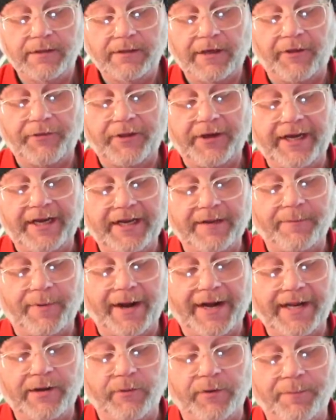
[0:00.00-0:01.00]
Not that
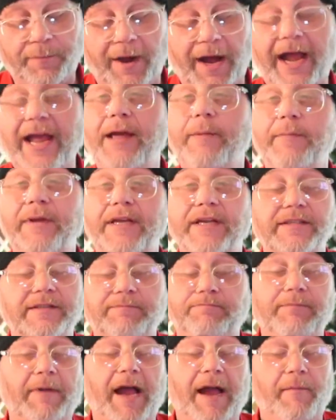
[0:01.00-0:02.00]
anybody would buy it
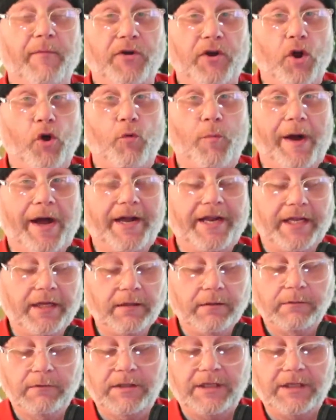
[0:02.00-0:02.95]
because I'm a nobody.